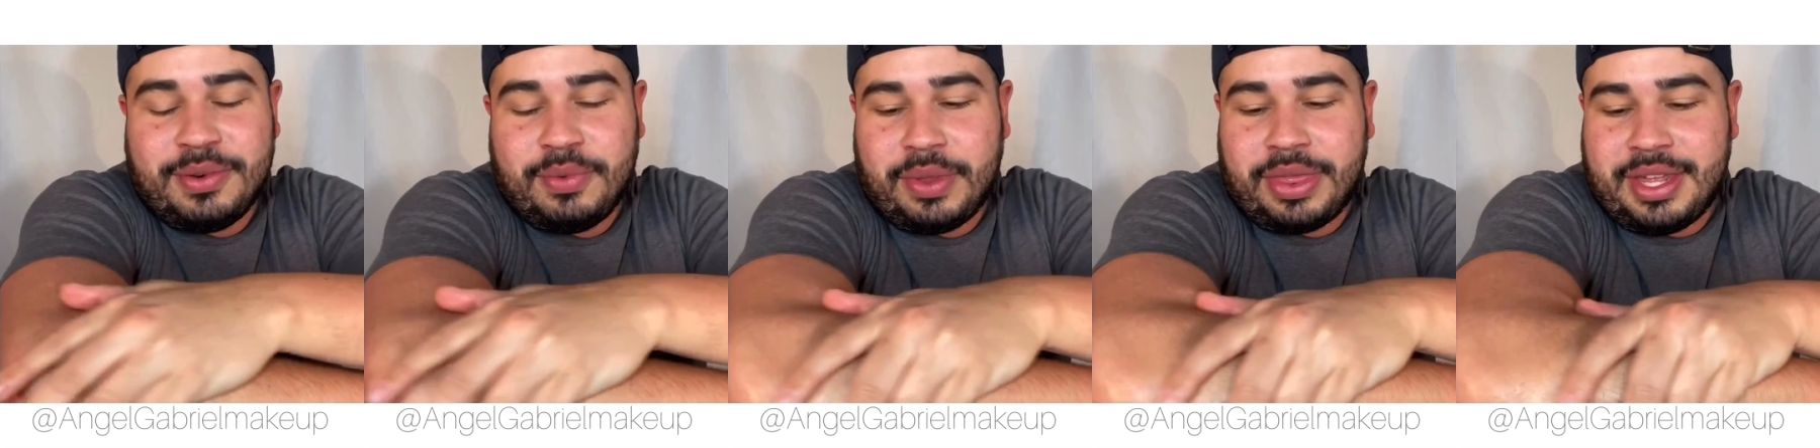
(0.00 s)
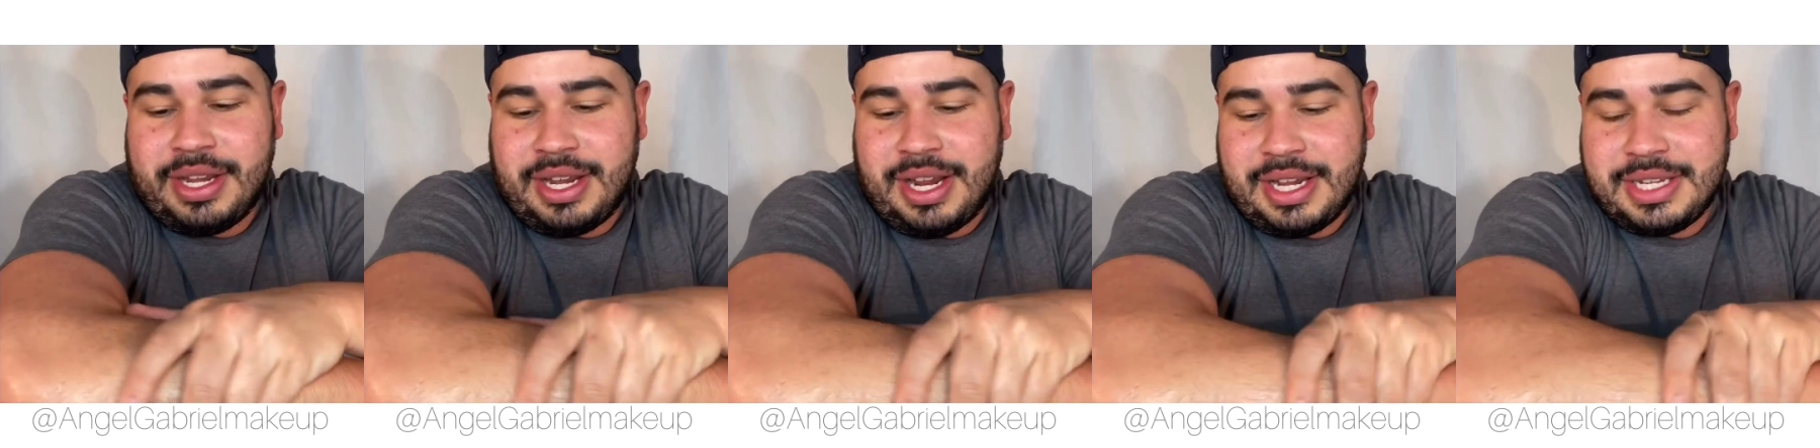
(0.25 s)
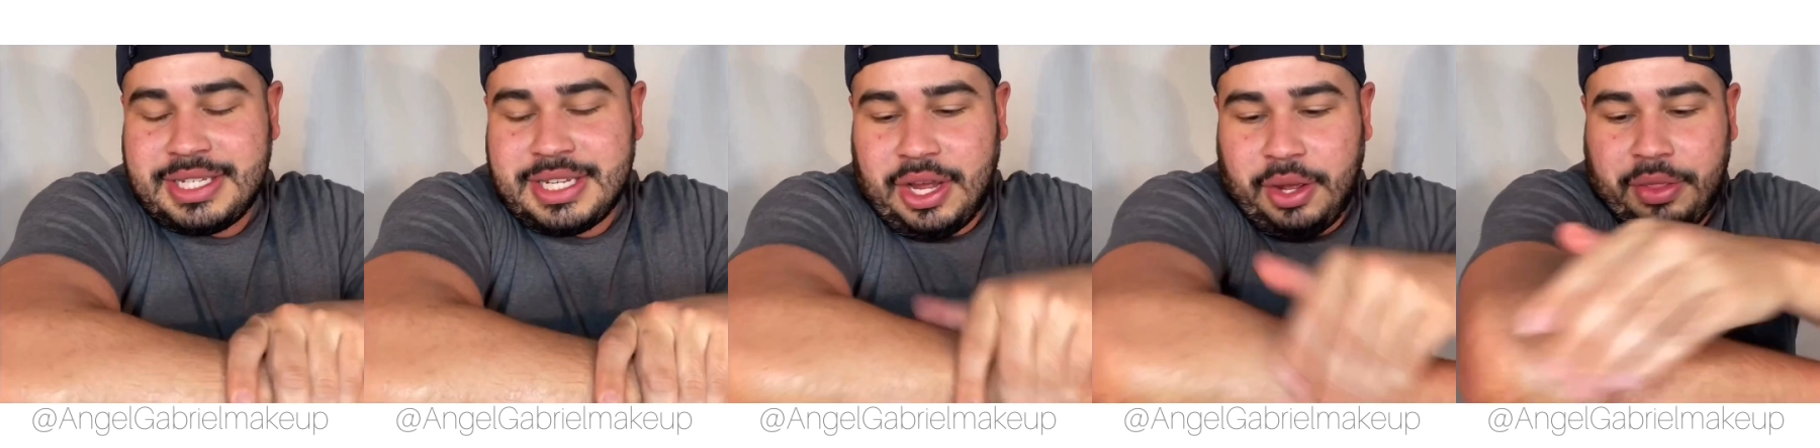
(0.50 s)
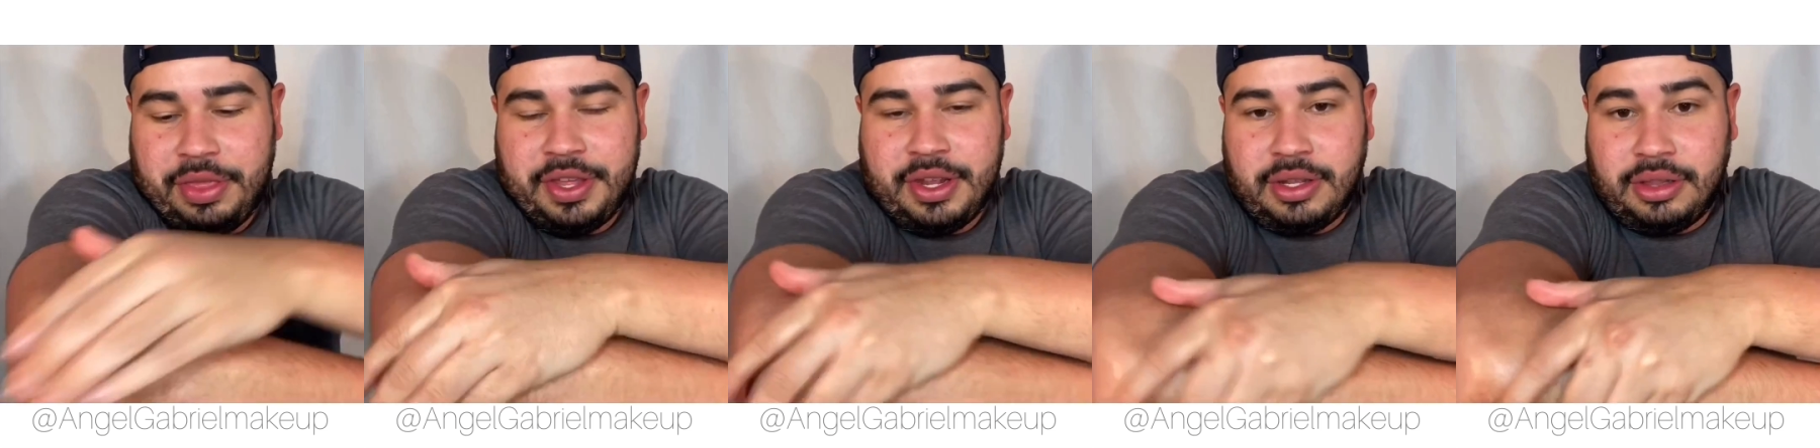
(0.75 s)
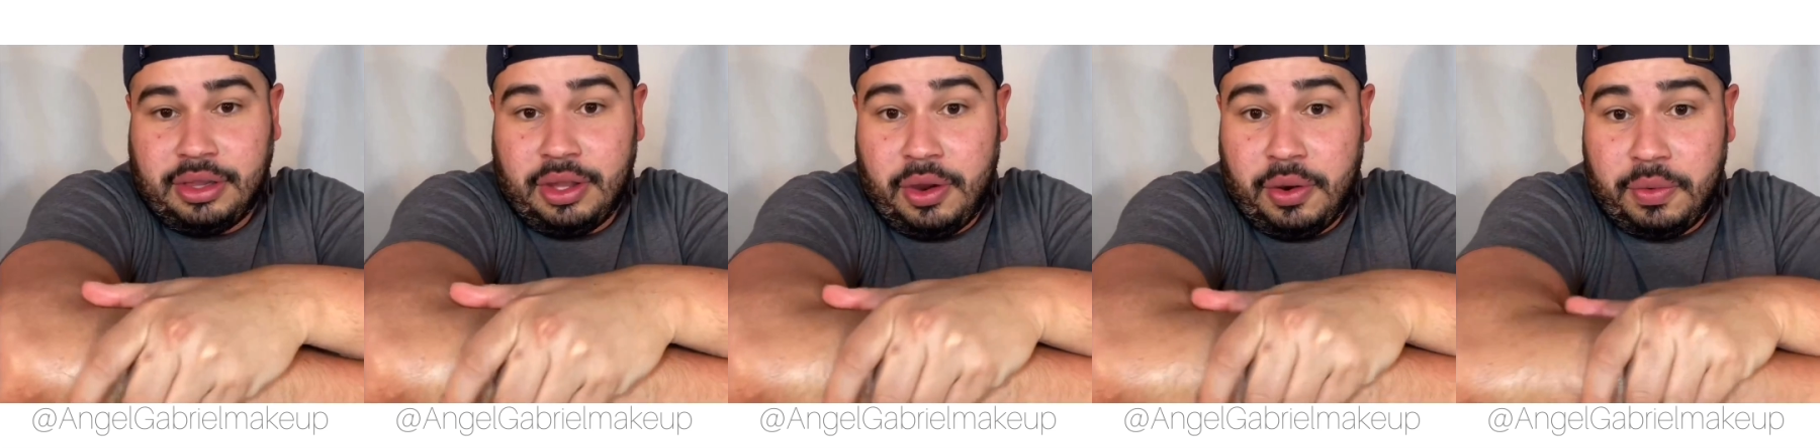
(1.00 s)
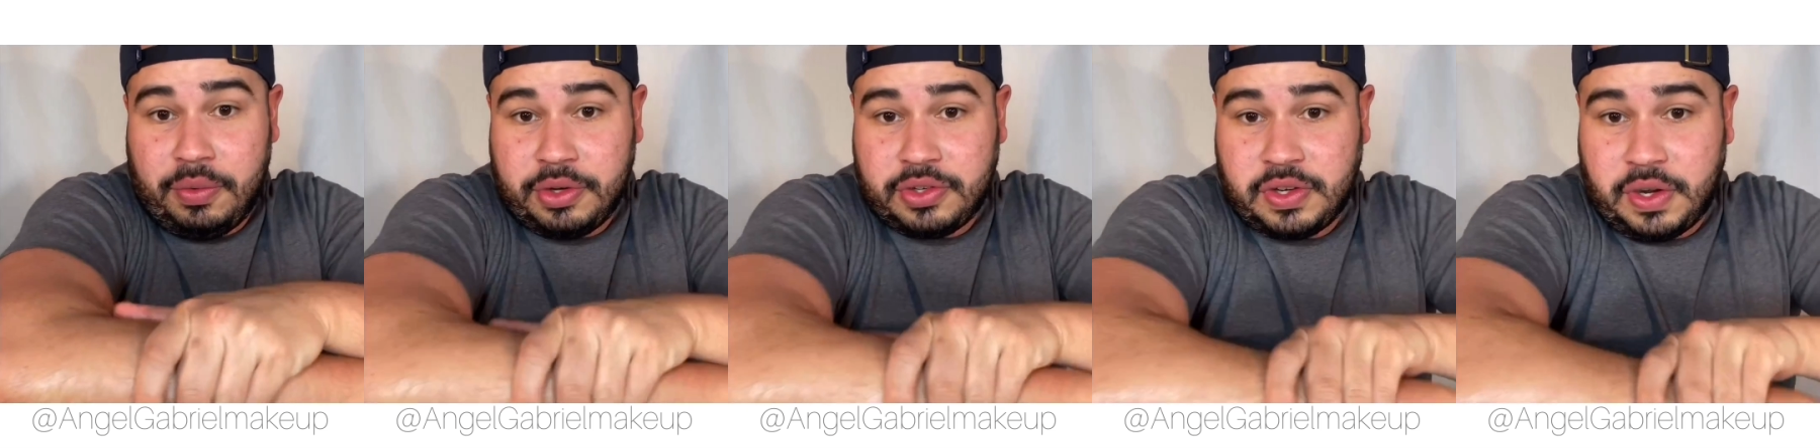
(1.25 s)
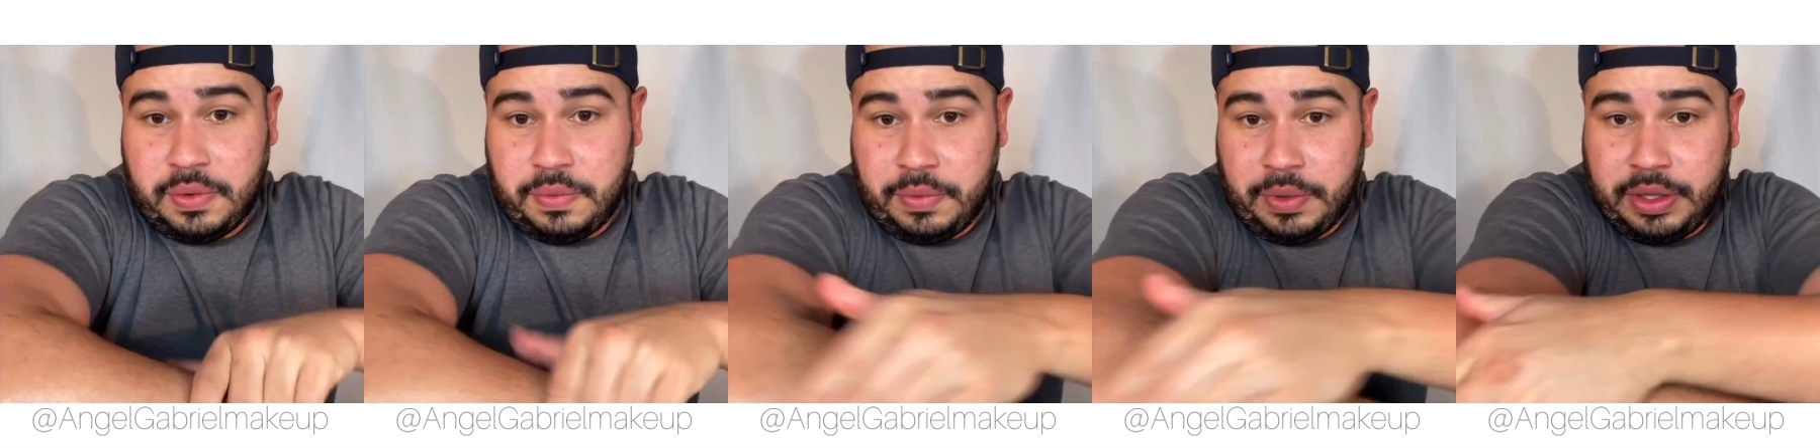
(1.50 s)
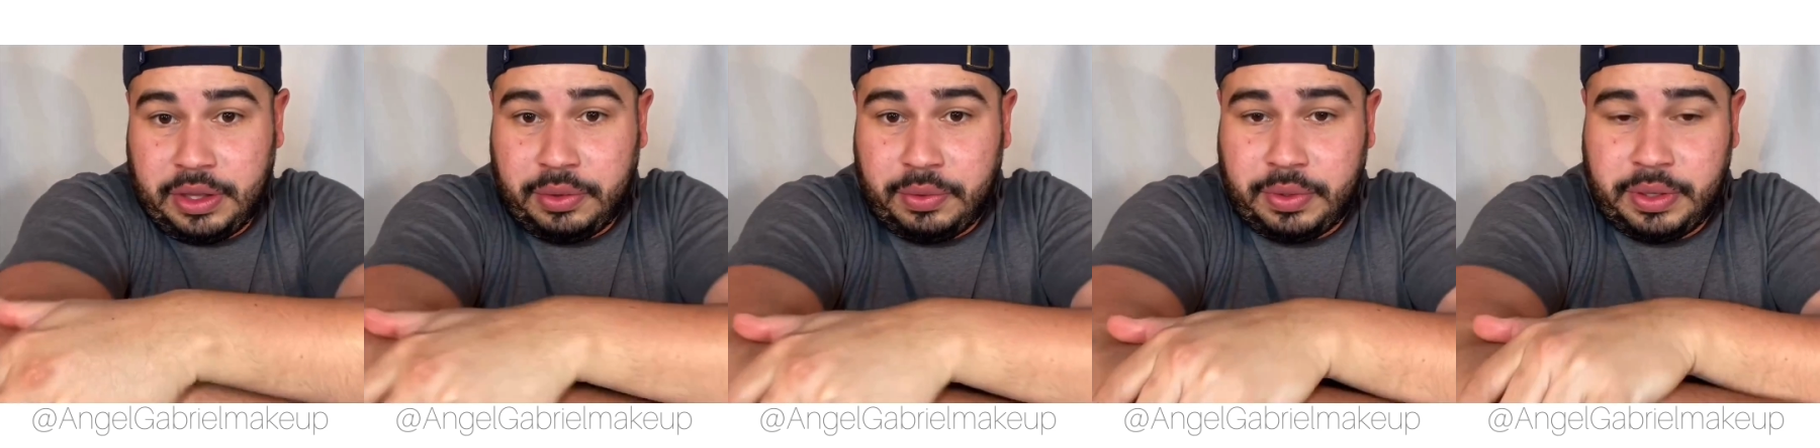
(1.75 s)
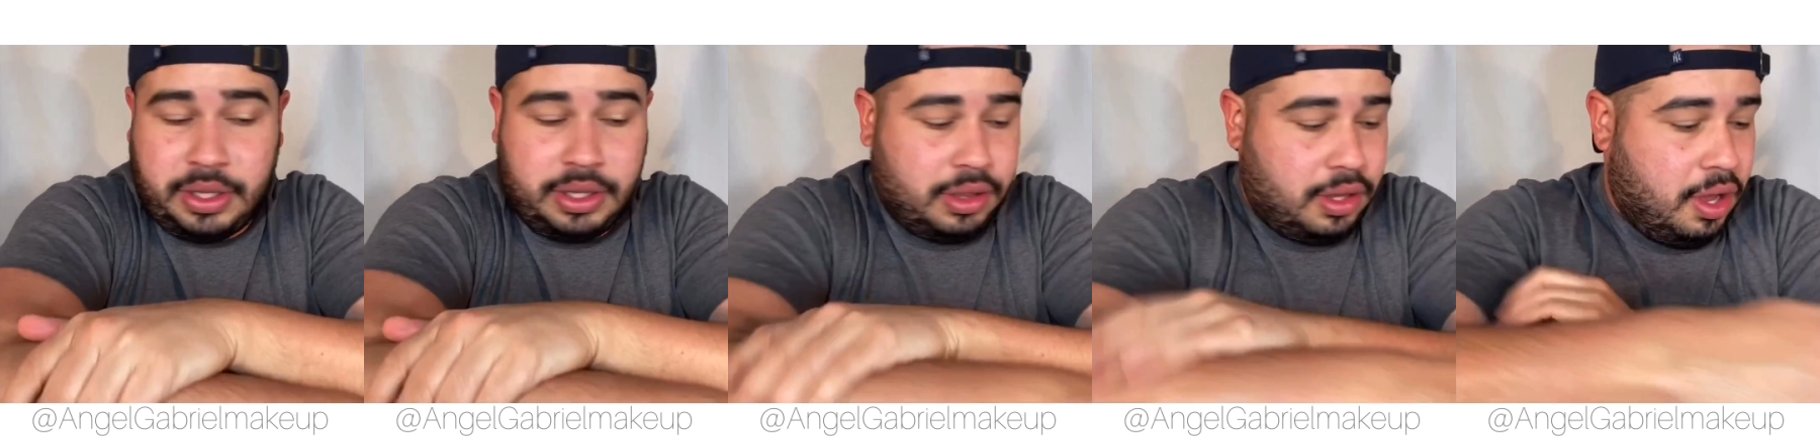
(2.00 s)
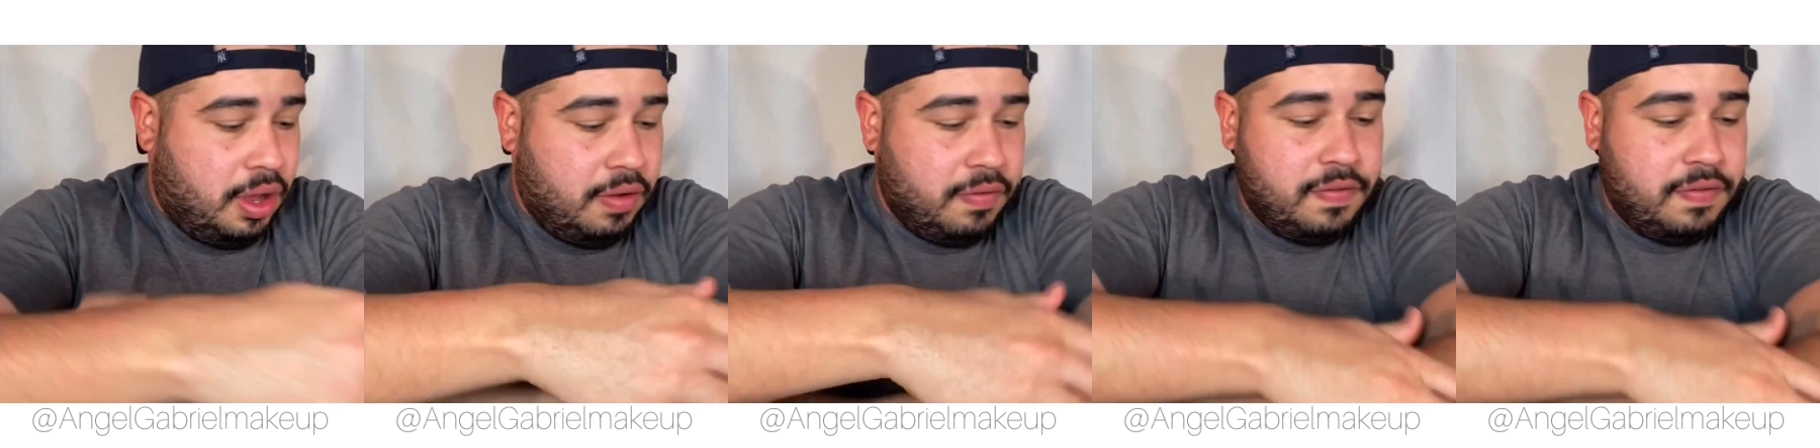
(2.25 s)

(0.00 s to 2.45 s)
with a nice healthy glow, which I really love.